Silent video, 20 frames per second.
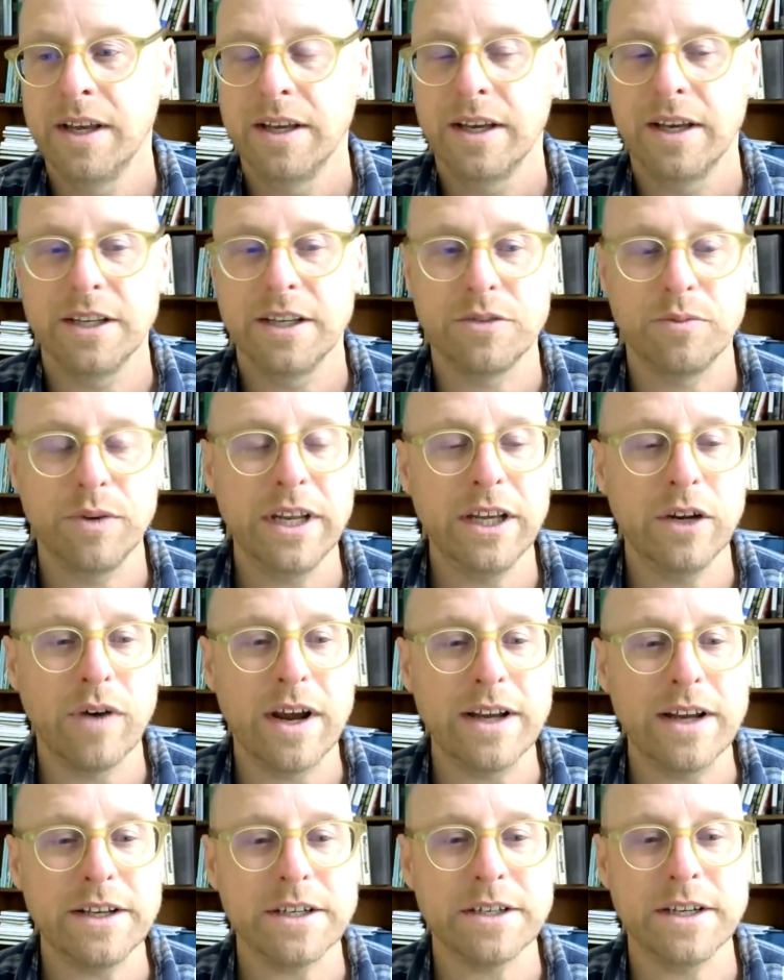it's really
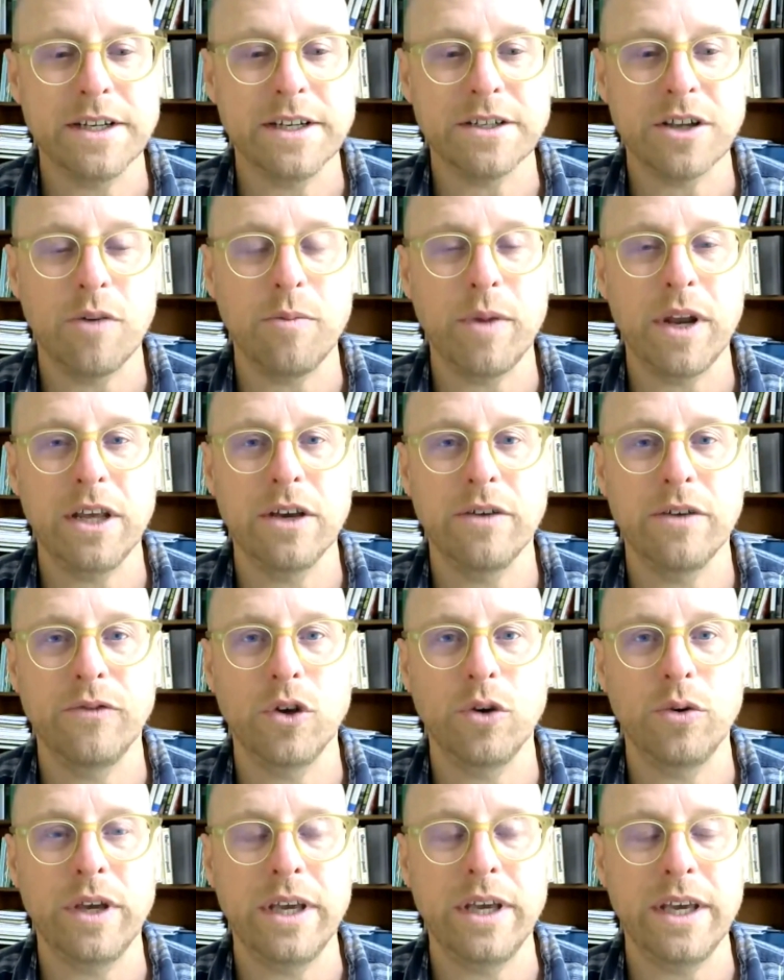great to see so many of
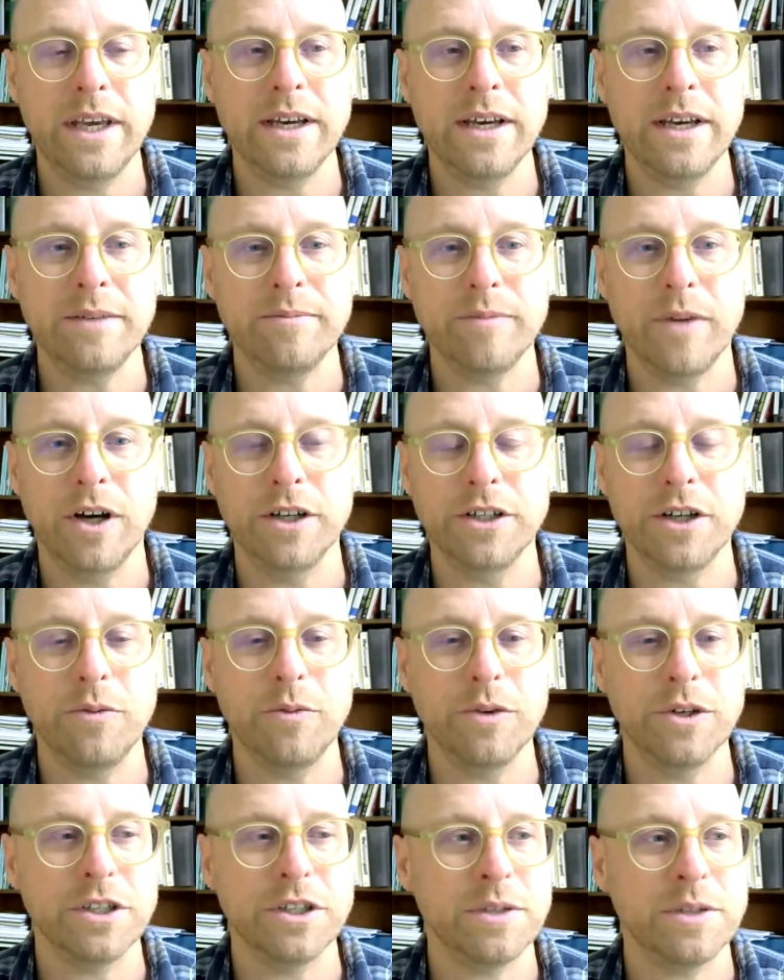you here. I don't
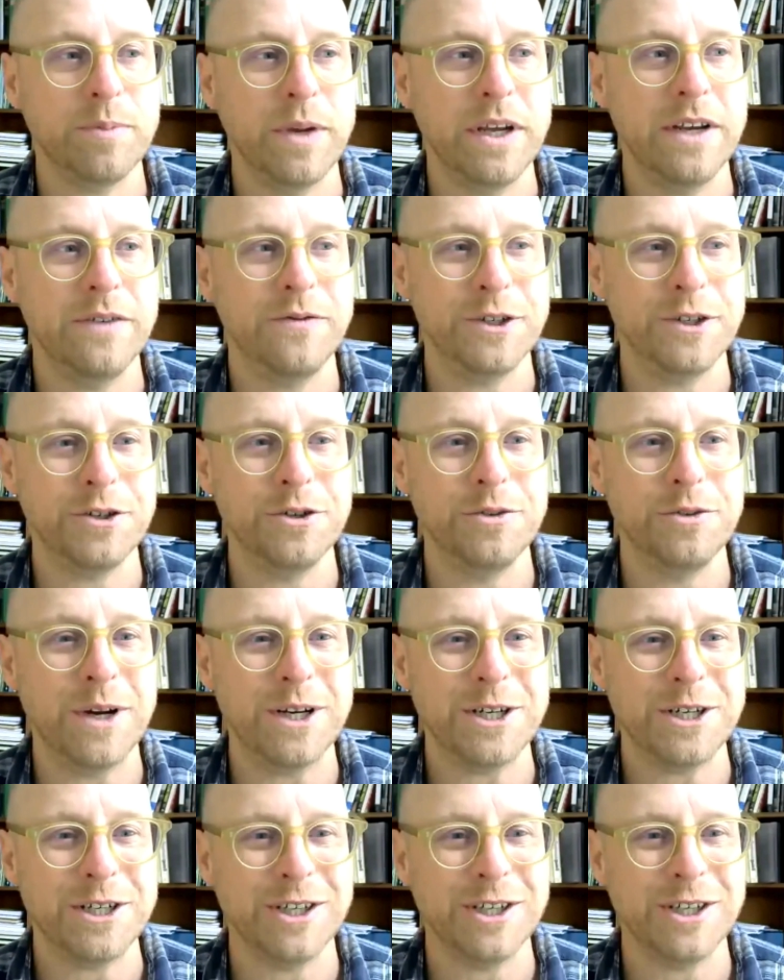want to speak for too
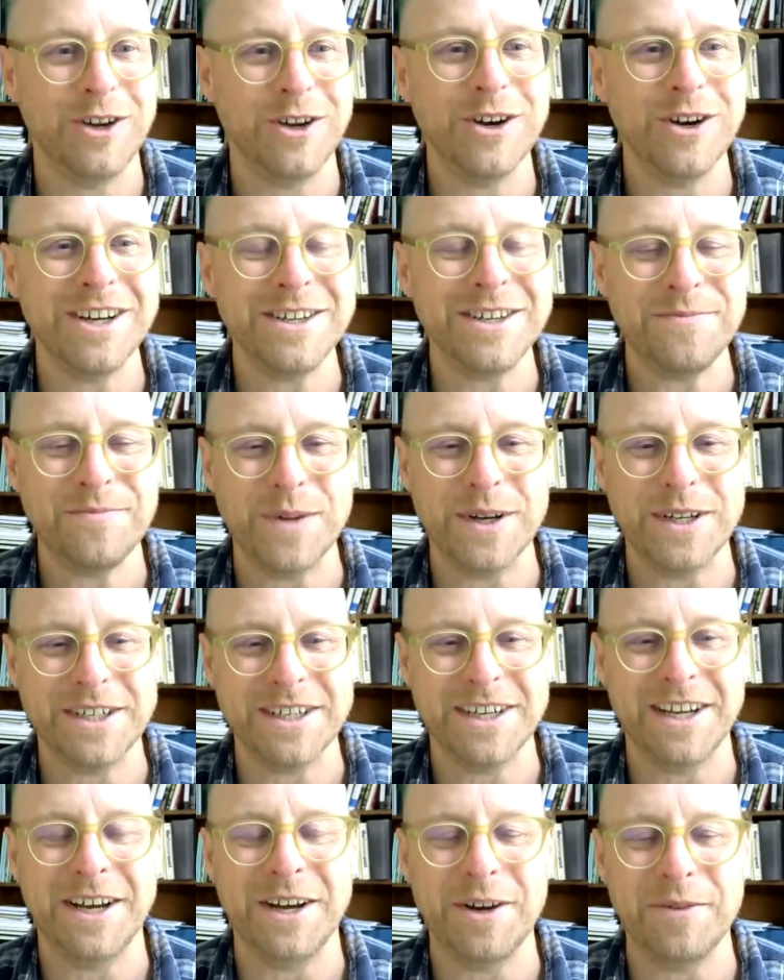much longer, but
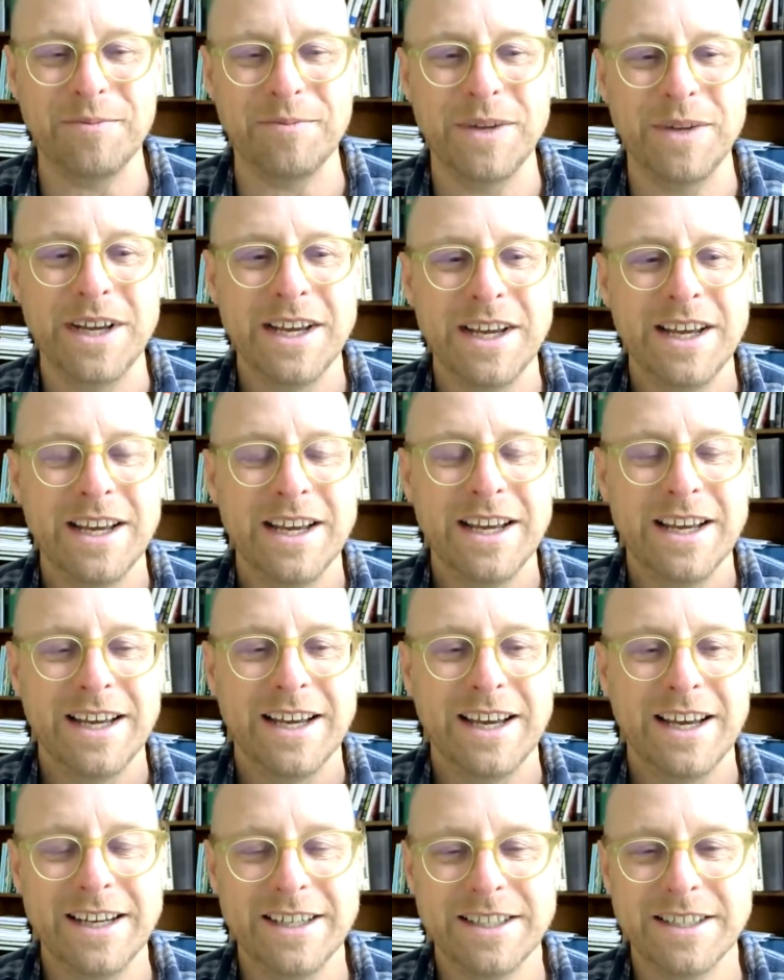
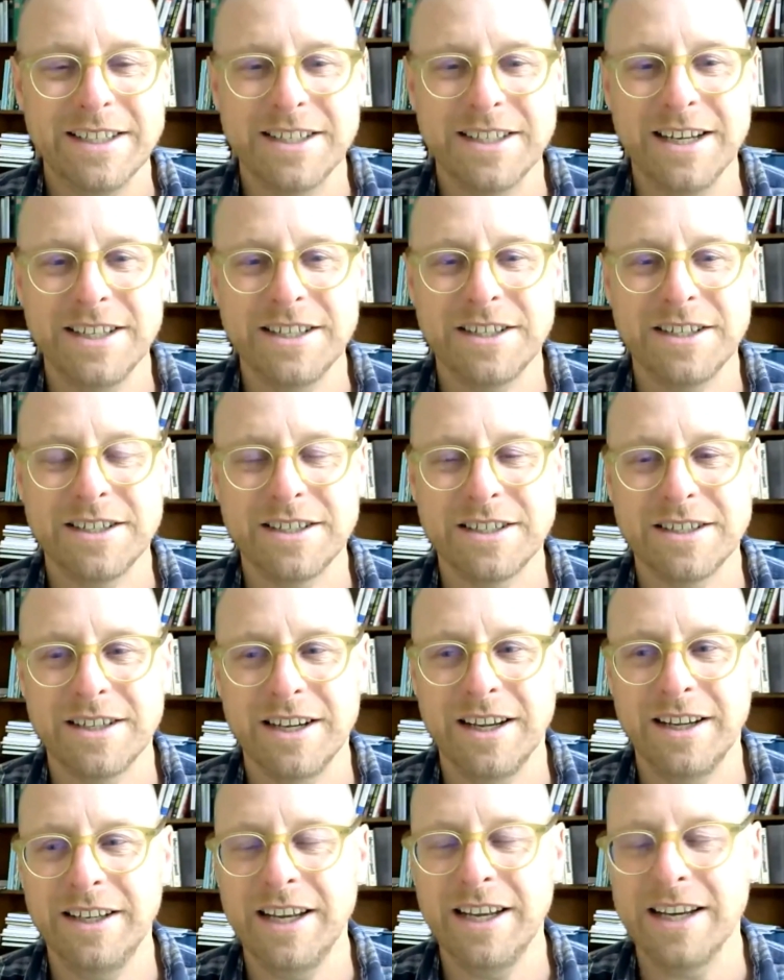
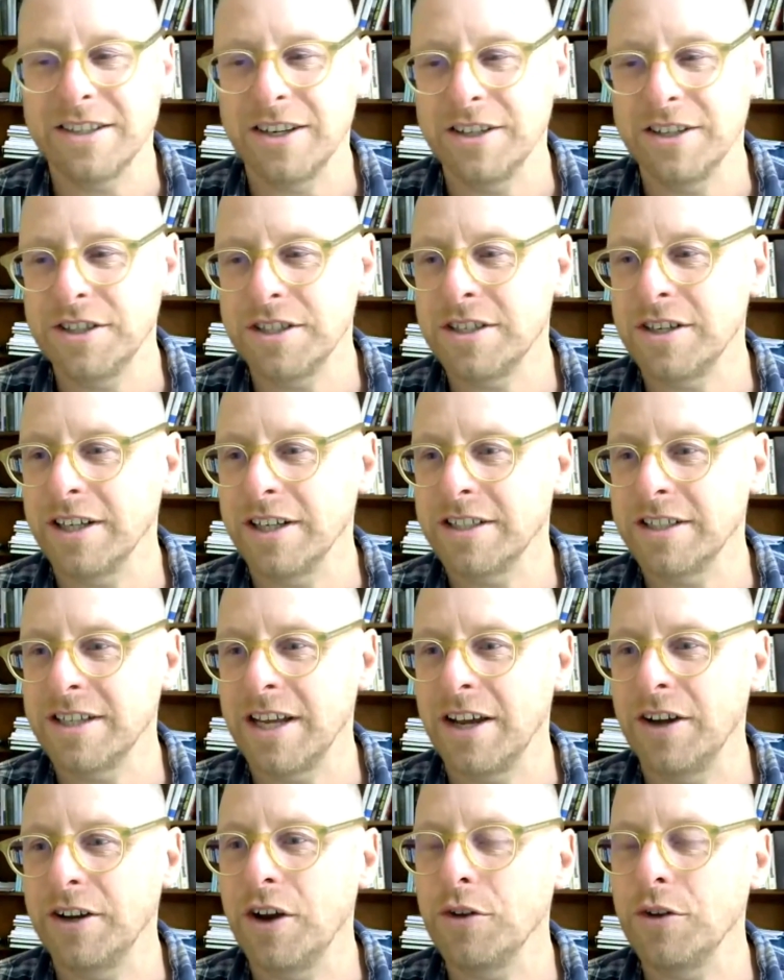yes, I'd just like to
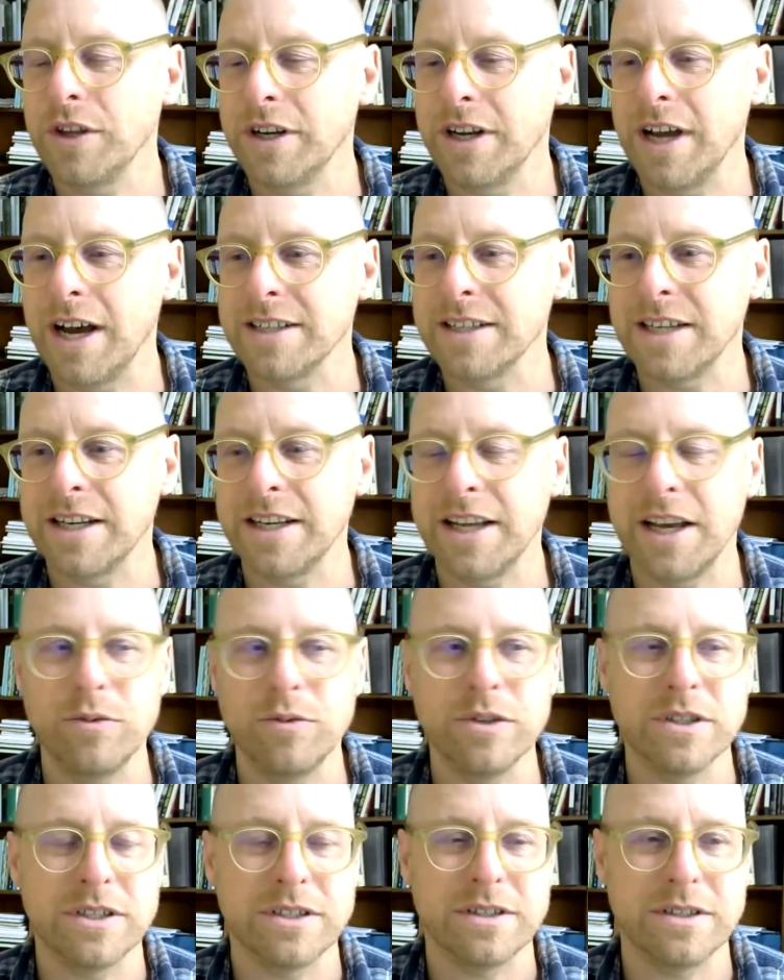say, I know that Azadeh
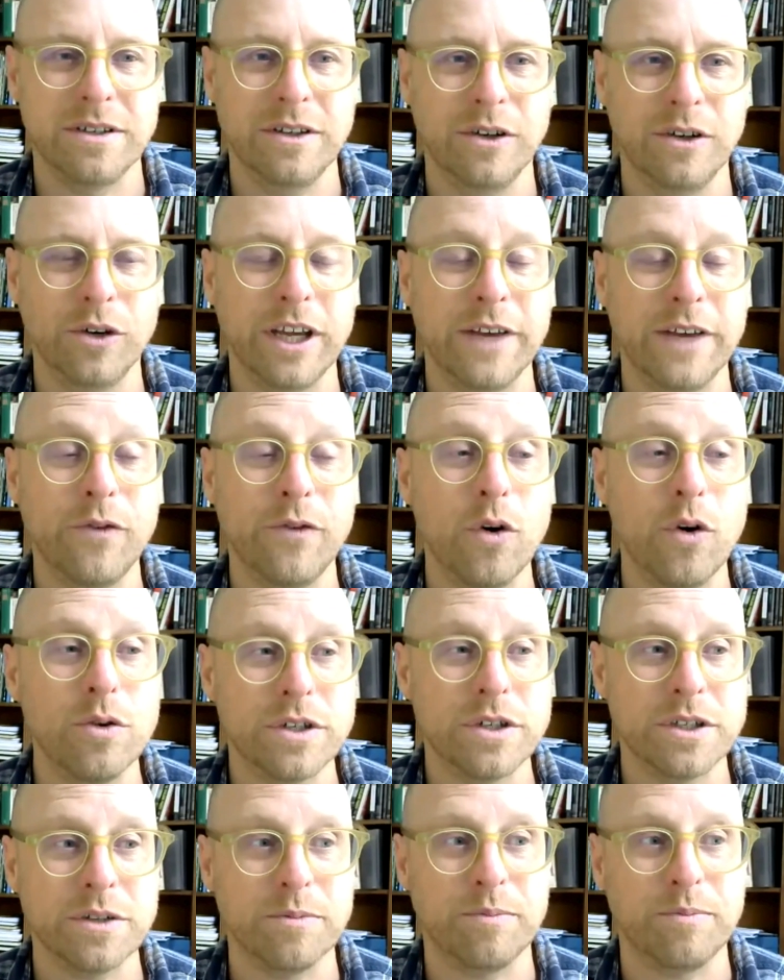was looking
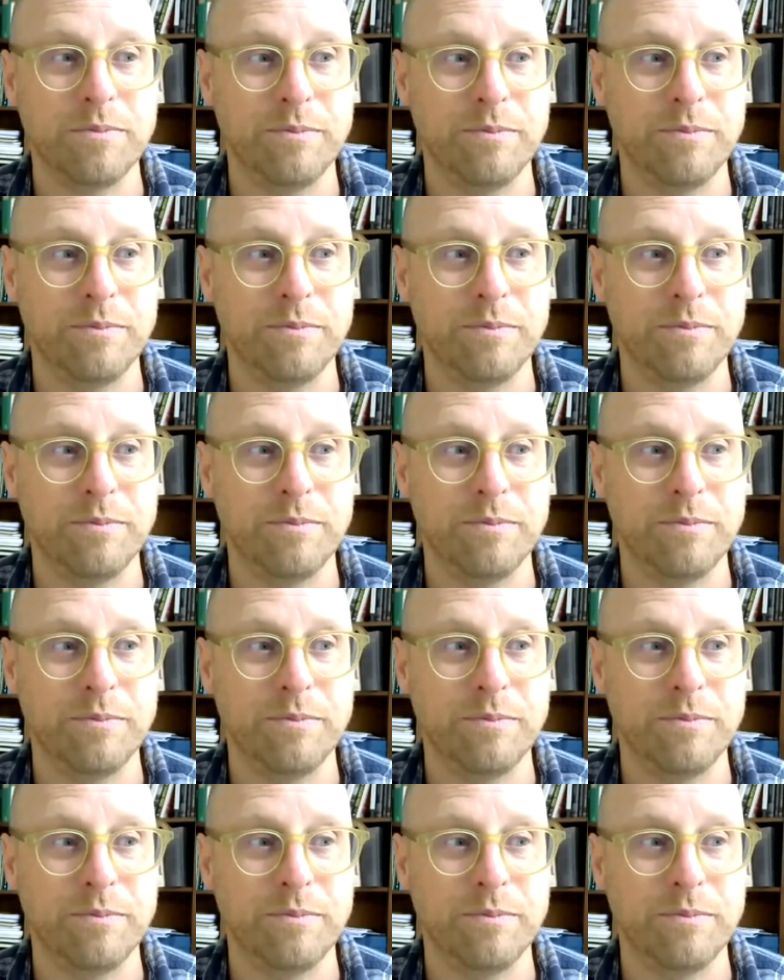forward to